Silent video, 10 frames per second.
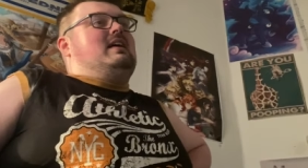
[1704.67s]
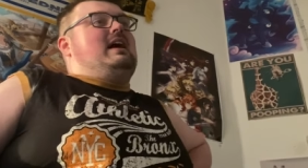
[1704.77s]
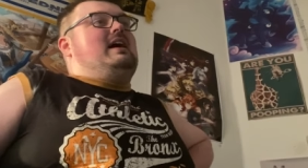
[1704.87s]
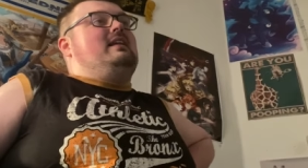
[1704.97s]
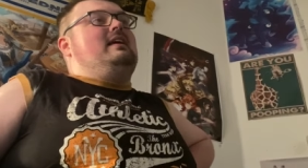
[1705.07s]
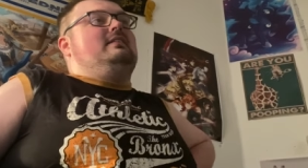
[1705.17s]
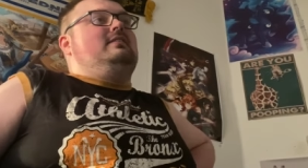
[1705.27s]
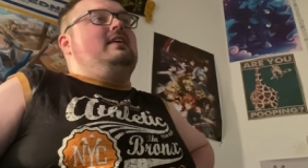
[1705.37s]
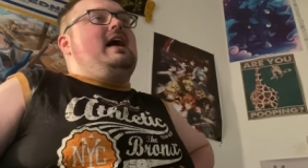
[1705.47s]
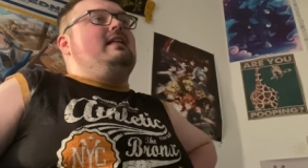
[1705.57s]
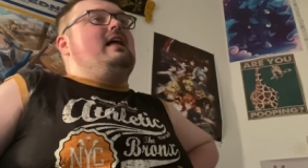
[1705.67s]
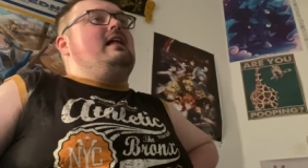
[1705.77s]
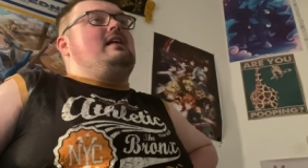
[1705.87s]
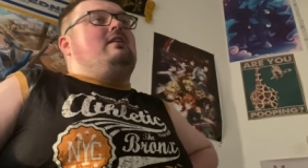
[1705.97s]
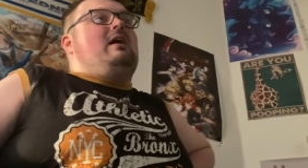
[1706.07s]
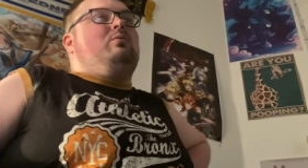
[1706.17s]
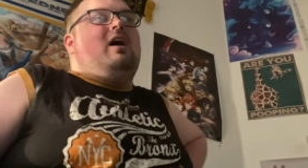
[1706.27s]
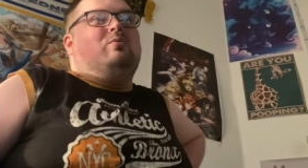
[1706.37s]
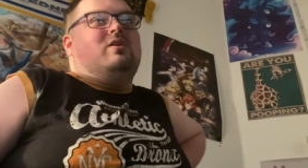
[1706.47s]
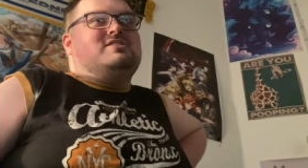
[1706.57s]
and yeah, I, I,
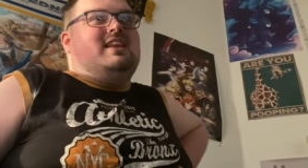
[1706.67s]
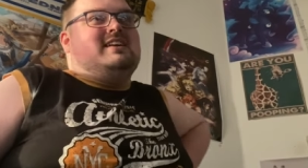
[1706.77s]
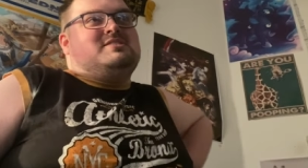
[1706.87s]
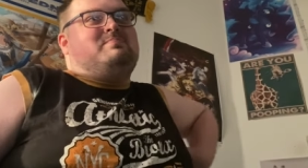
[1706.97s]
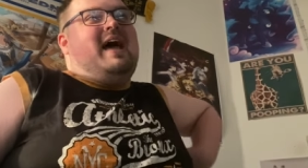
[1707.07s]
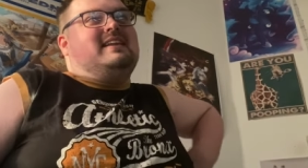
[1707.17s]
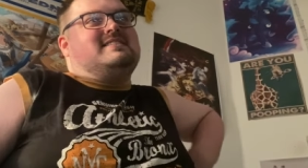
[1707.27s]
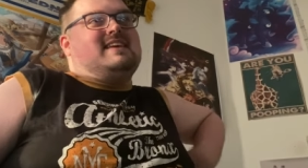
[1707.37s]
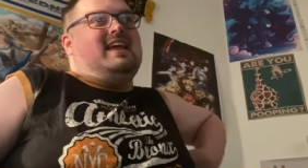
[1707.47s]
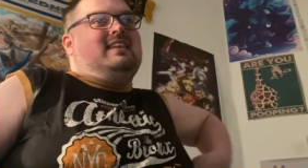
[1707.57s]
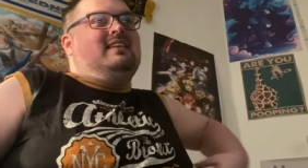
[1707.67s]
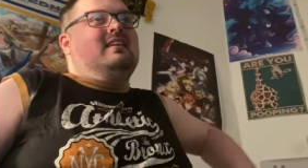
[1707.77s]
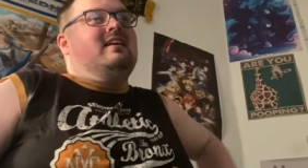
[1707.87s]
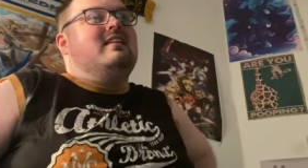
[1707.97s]
I wasn't expecting